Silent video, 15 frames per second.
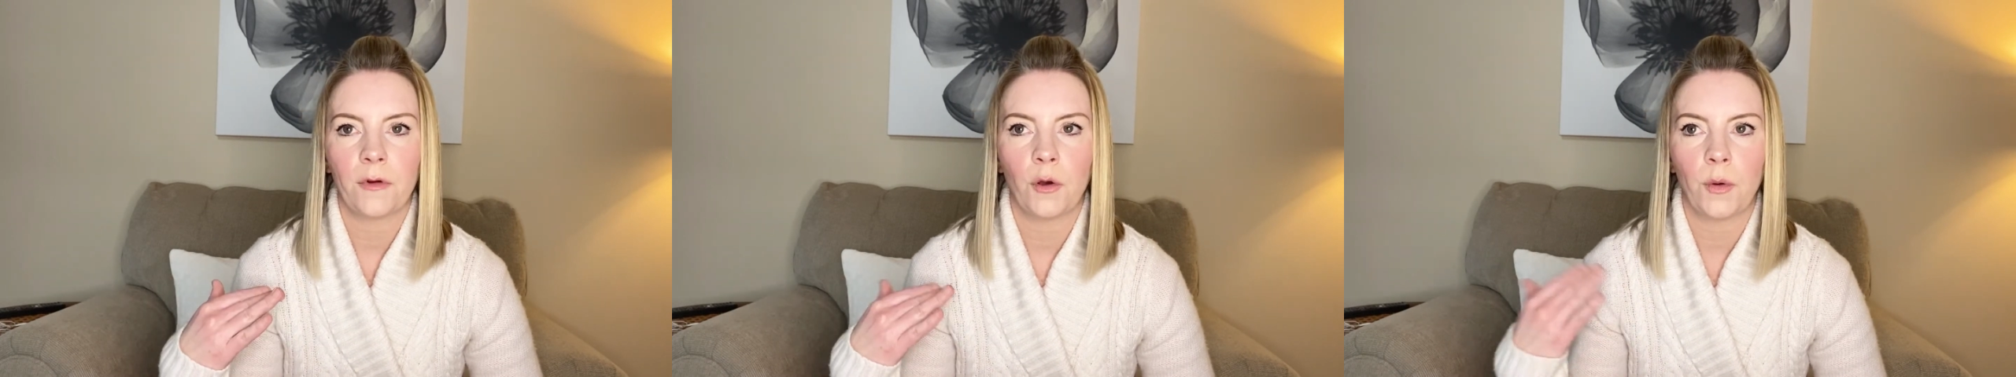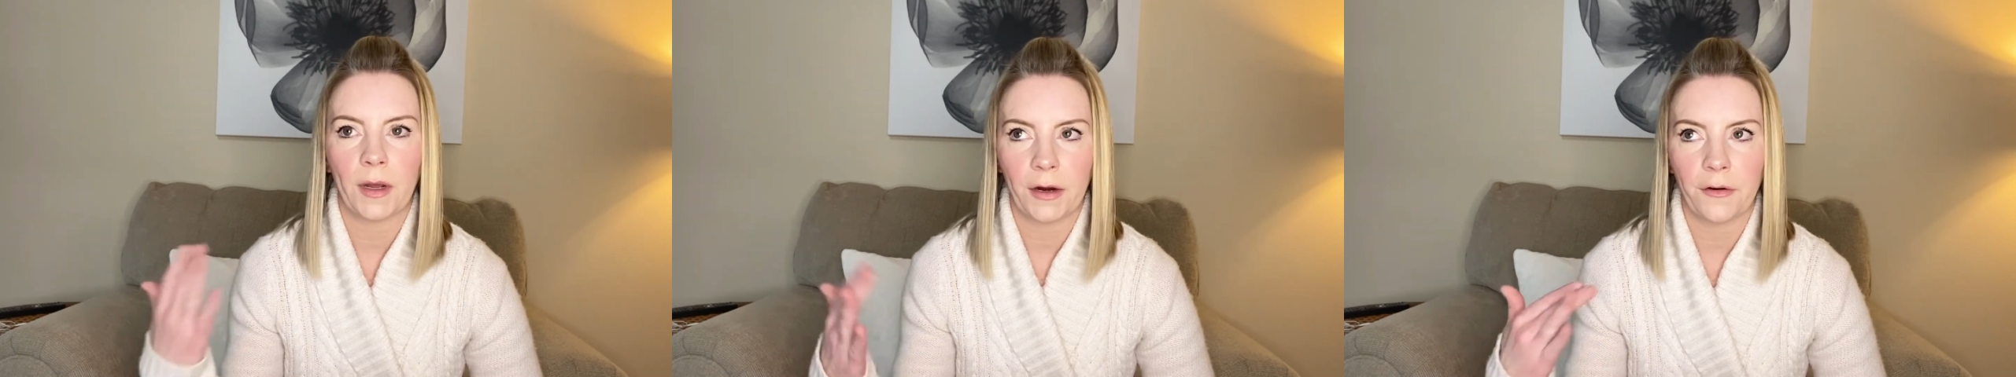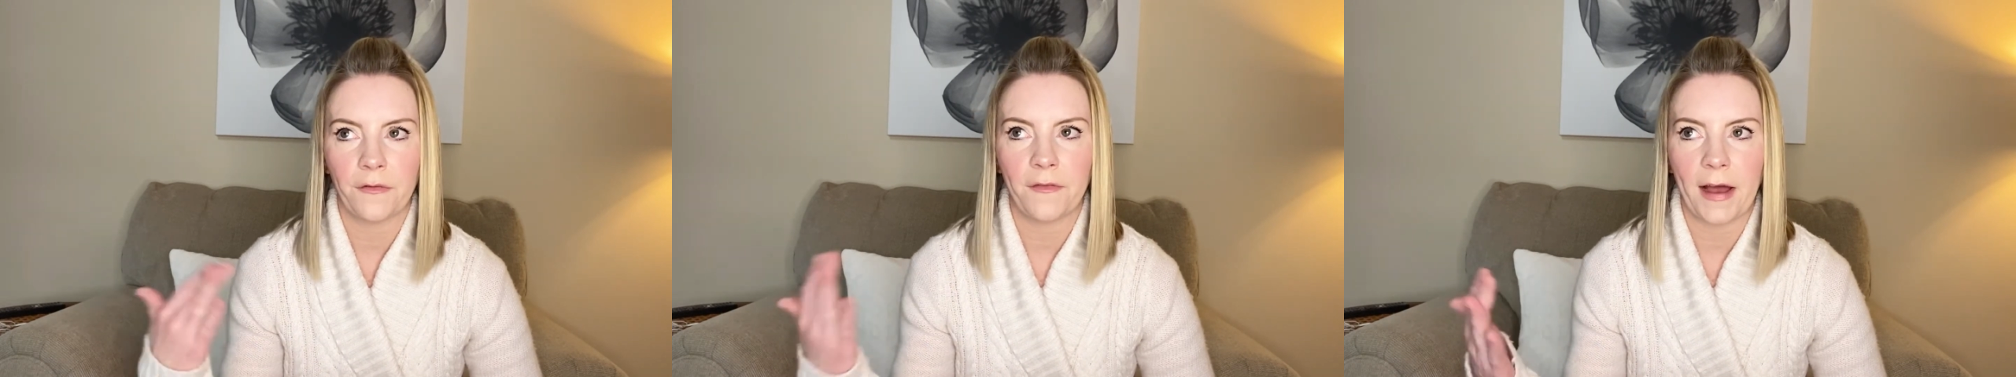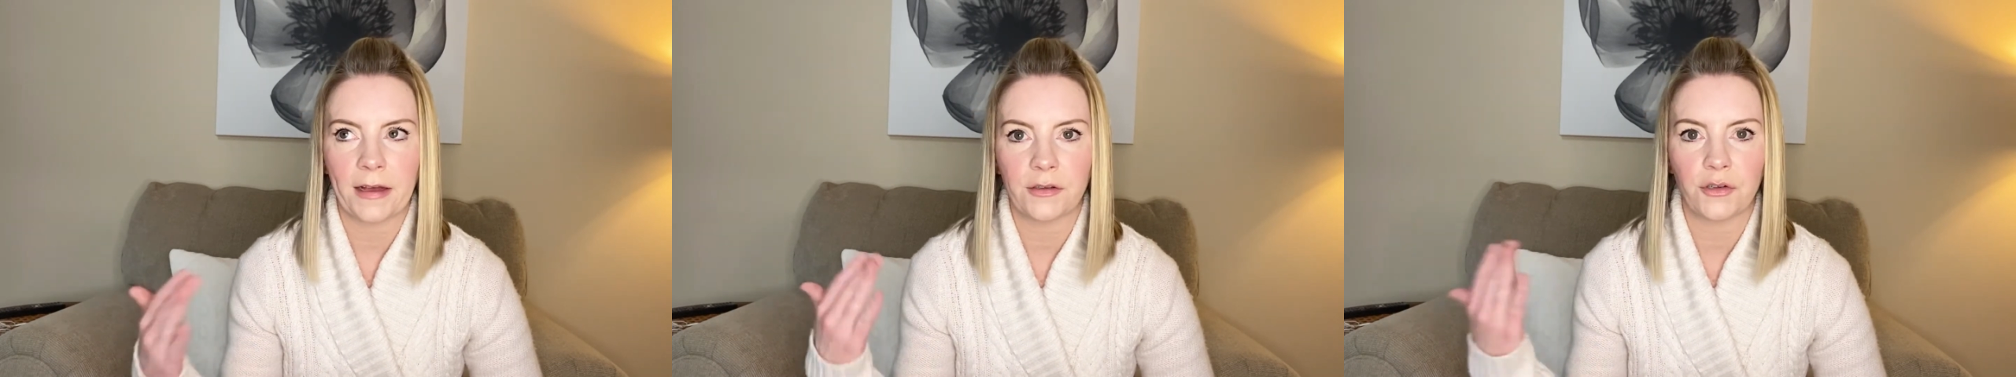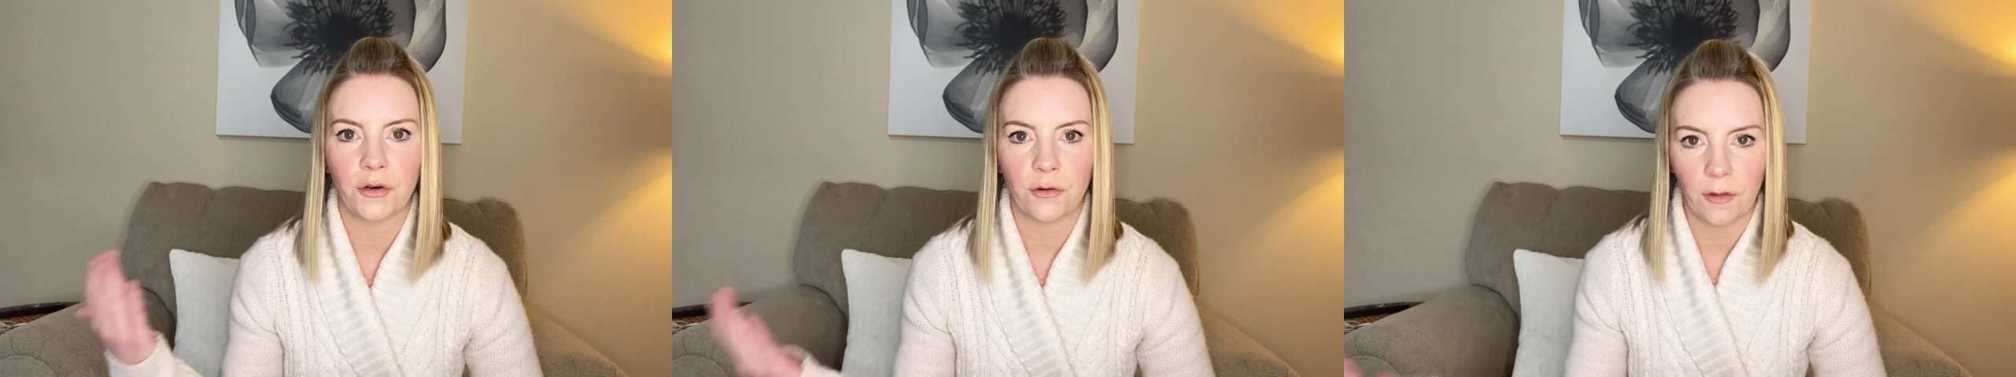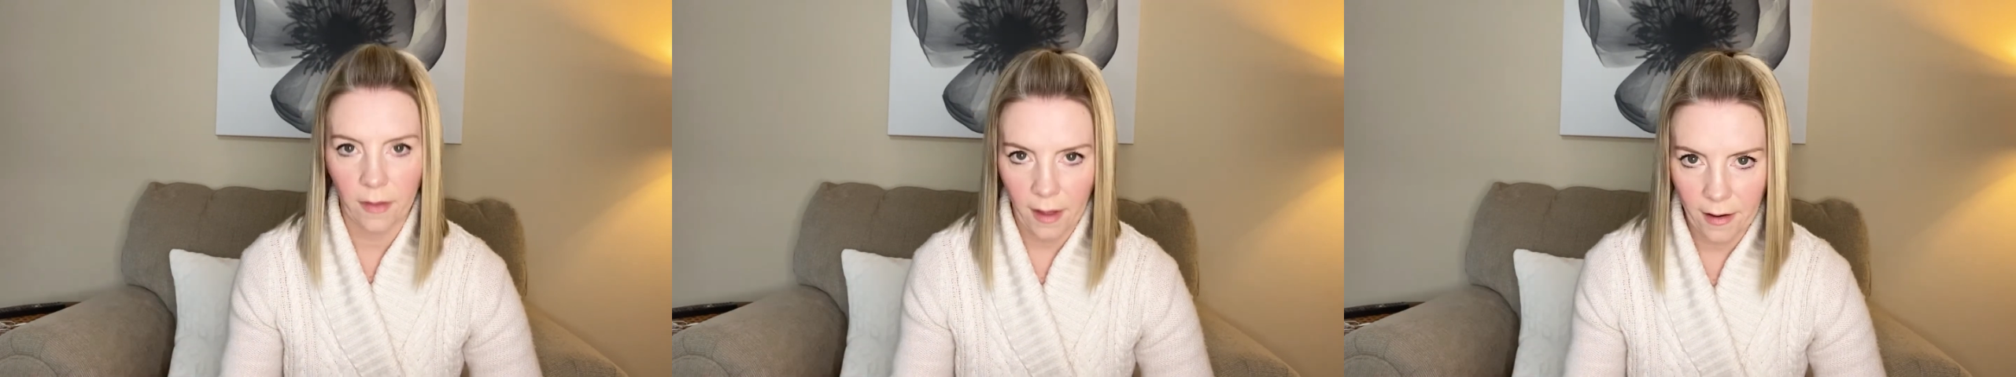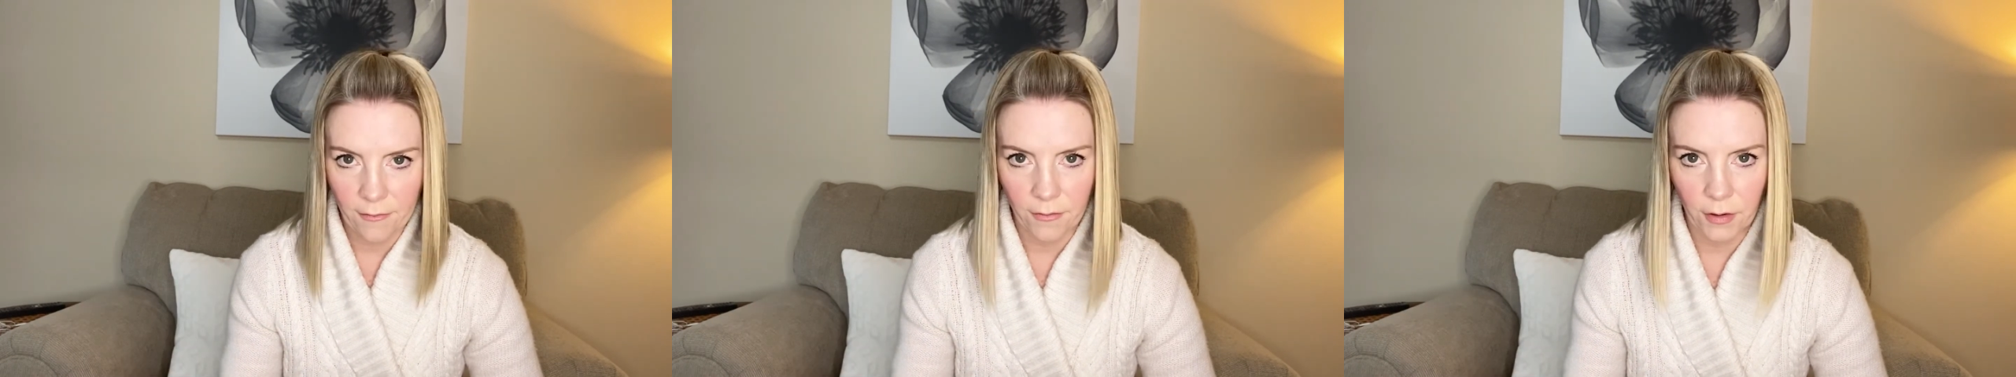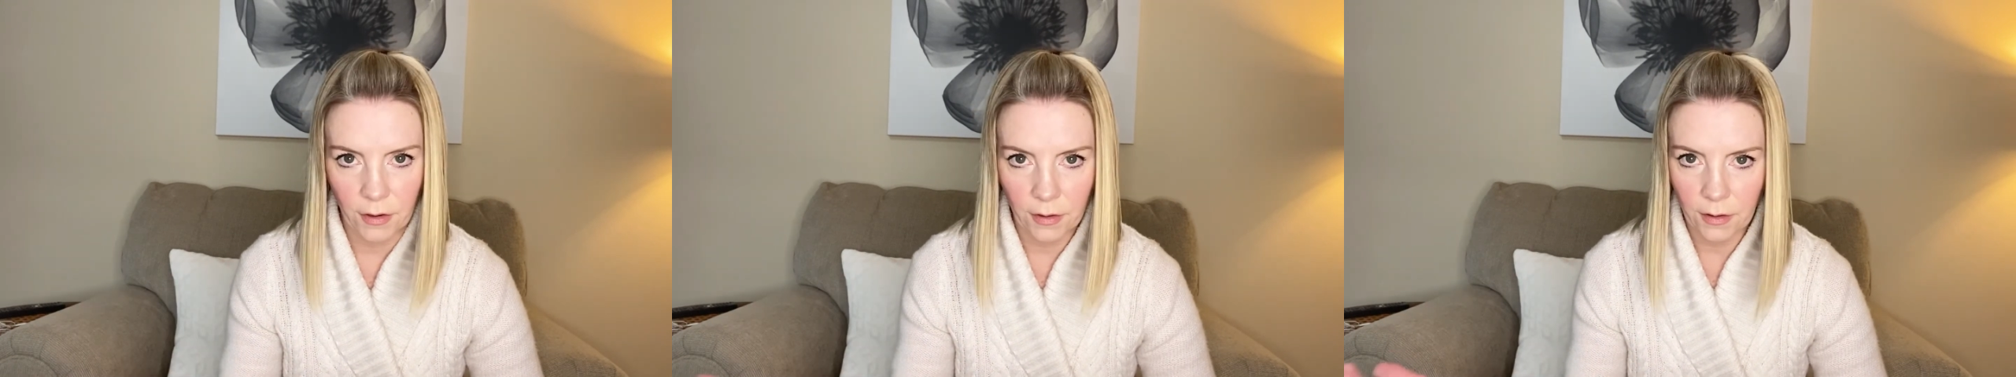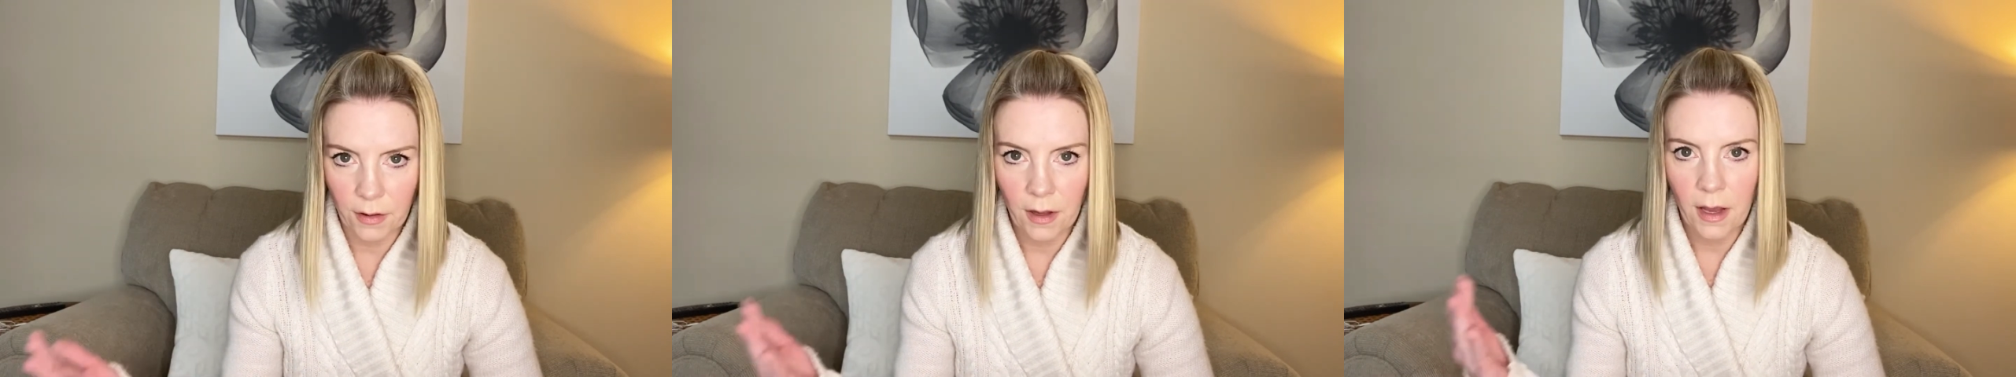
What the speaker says: quicker, faster level